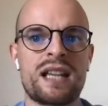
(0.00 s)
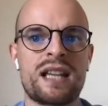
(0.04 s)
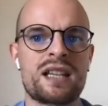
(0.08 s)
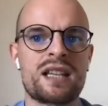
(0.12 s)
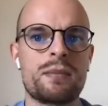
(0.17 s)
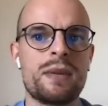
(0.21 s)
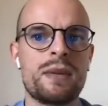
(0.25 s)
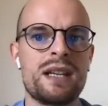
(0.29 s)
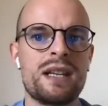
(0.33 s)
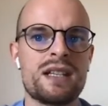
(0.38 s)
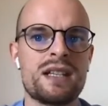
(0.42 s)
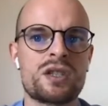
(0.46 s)

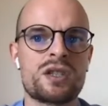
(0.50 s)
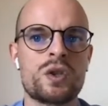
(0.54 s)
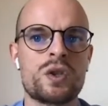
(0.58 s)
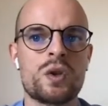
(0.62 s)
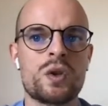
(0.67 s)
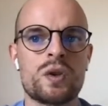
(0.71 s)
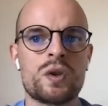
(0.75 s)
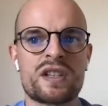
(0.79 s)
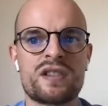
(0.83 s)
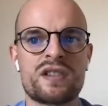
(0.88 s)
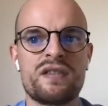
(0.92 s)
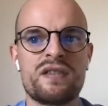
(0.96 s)
That
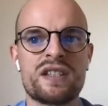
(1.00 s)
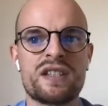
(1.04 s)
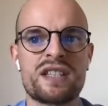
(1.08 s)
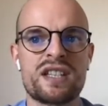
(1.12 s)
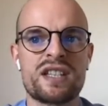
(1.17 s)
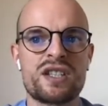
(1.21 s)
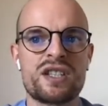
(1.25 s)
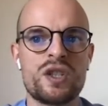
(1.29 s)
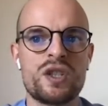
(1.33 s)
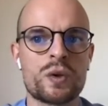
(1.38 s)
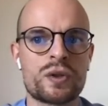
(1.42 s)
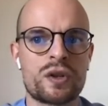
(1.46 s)
means you as a
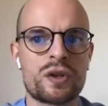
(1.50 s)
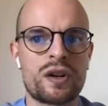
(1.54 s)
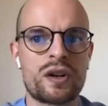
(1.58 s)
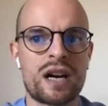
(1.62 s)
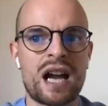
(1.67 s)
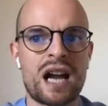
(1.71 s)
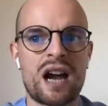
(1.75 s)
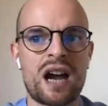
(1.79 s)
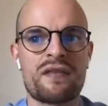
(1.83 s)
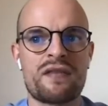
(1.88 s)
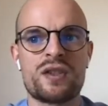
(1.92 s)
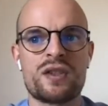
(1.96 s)
business
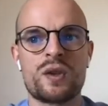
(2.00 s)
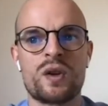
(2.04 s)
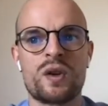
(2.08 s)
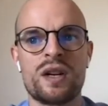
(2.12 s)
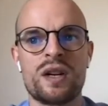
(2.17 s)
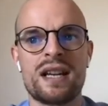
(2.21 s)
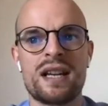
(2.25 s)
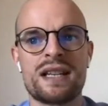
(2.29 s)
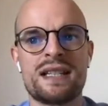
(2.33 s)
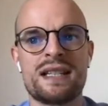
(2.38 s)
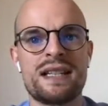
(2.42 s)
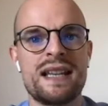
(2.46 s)
user have to
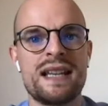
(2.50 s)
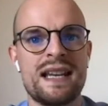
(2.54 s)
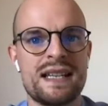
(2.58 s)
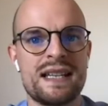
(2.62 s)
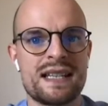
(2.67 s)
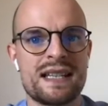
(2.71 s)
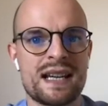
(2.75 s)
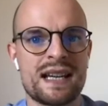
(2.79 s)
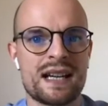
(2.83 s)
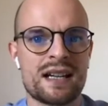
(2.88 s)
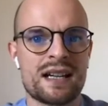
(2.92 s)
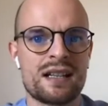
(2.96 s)
collect the
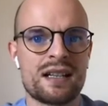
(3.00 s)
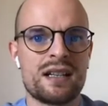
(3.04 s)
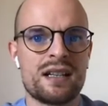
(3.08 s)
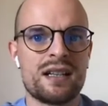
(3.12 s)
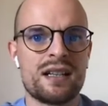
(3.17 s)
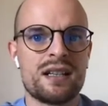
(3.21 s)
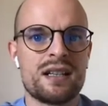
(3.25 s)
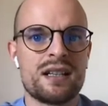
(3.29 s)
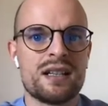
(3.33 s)
data,